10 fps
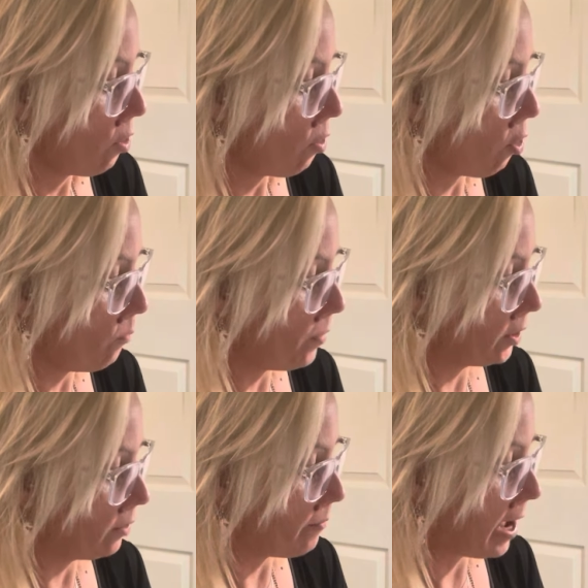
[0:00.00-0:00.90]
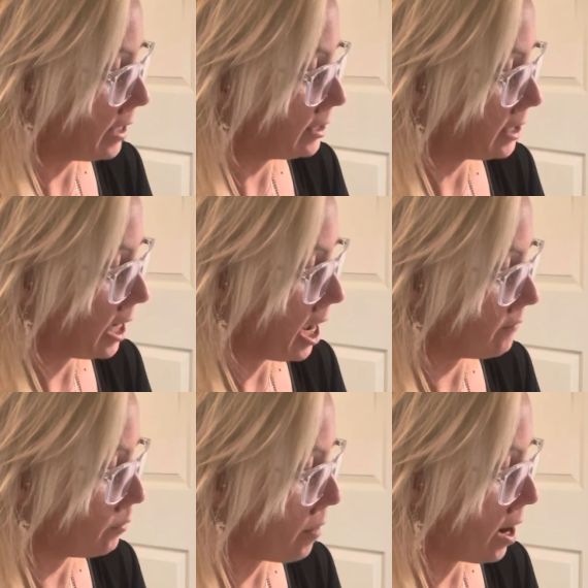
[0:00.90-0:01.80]
Hope in the minds that have
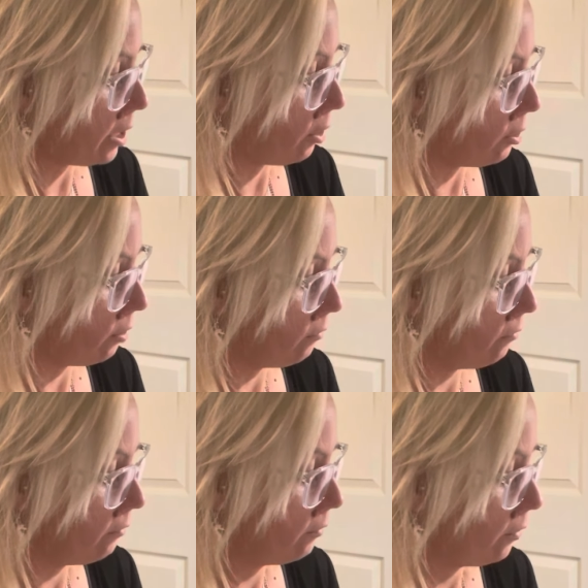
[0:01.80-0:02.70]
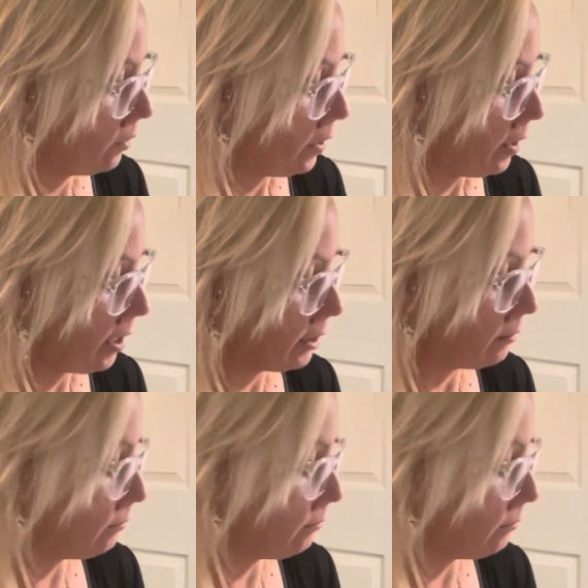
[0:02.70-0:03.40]
admired you in